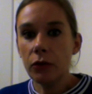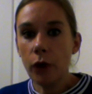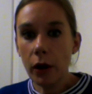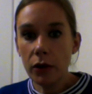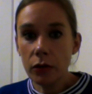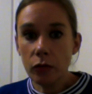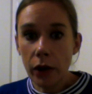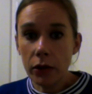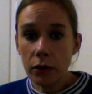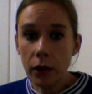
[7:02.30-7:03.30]
rows and
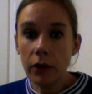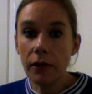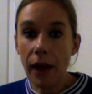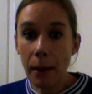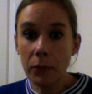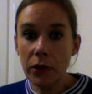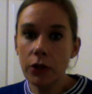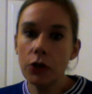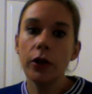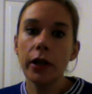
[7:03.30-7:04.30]
rows and rows of empty
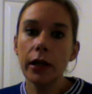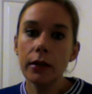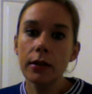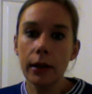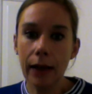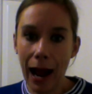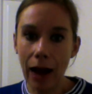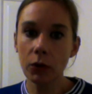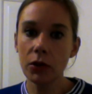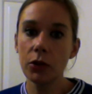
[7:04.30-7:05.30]
streets and
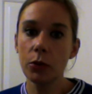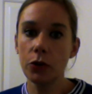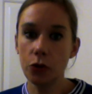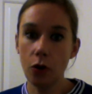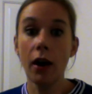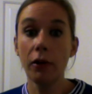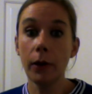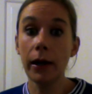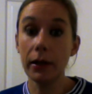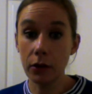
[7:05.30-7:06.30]
houses with
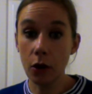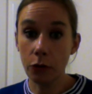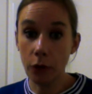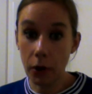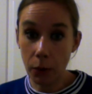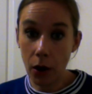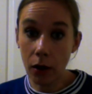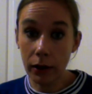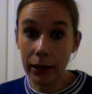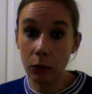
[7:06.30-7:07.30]
driveways and off-road
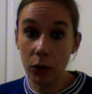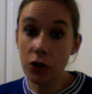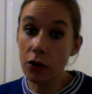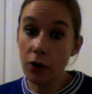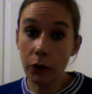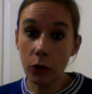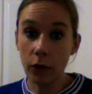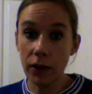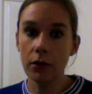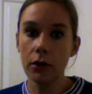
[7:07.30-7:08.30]
parking which the local
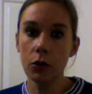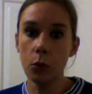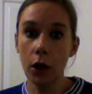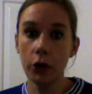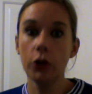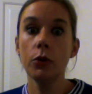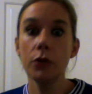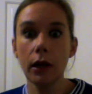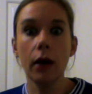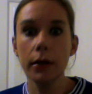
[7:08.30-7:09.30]
residents were
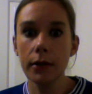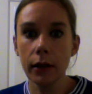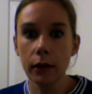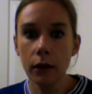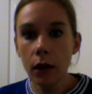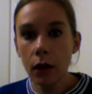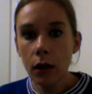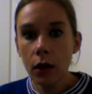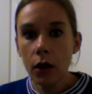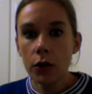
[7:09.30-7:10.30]
utilising.
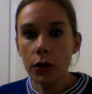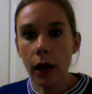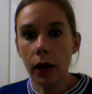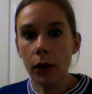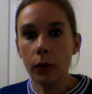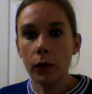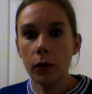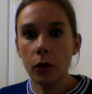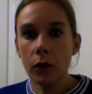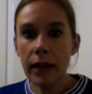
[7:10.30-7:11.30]
So
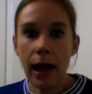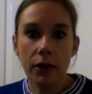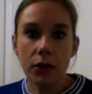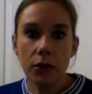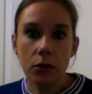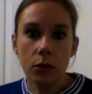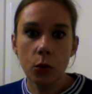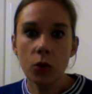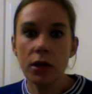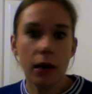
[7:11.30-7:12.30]
yes,
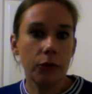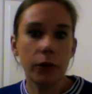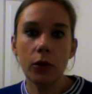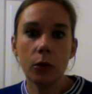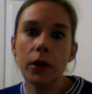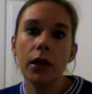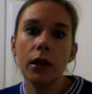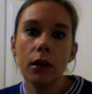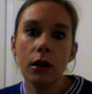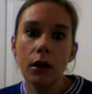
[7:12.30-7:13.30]
once every other
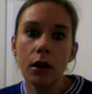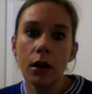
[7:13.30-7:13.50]
week